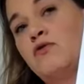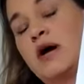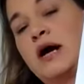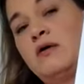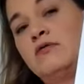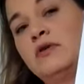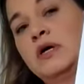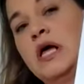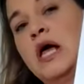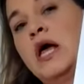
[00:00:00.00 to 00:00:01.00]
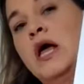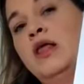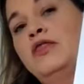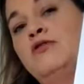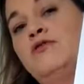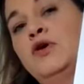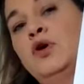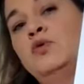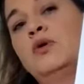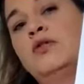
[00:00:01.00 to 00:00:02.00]
valve. The
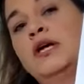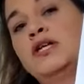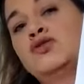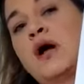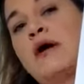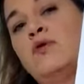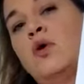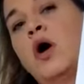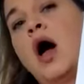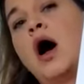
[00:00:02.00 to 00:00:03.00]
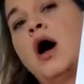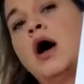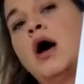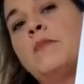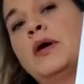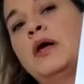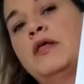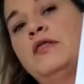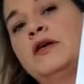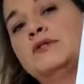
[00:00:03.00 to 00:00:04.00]
food will then travel up
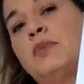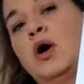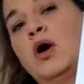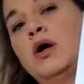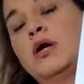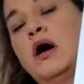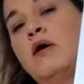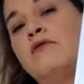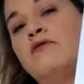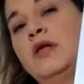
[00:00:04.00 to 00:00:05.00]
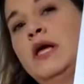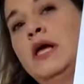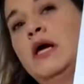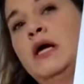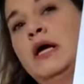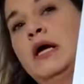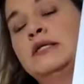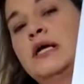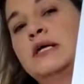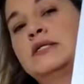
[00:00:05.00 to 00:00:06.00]
this part of the
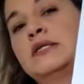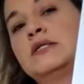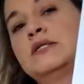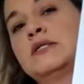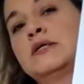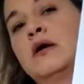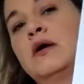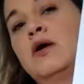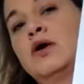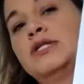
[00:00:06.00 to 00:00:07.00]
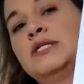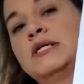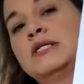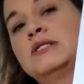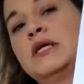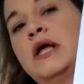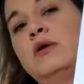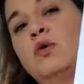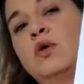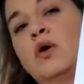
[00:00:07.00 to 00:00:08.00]
intestines, large intestines, and it
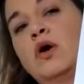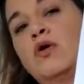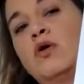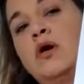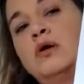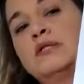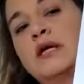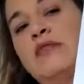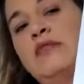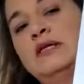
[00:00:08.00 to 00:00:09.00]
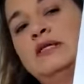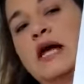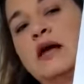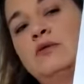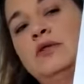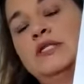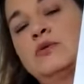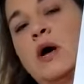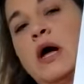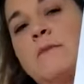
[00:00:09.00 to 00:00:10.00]
will go across and then down this
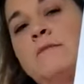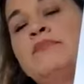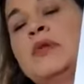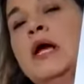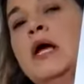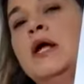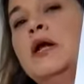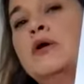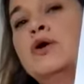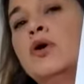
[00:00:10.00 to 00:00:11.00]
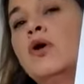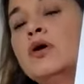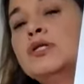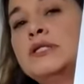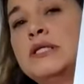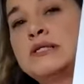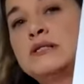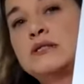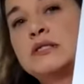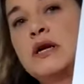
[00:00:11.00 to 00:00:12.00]
way. Now, your large
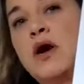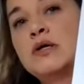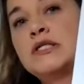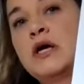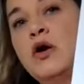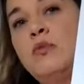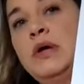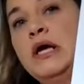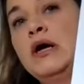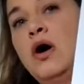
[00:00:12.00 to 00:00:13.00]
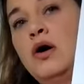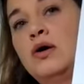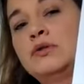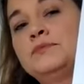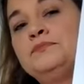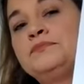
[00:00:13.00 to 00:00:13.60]
intestines can also be called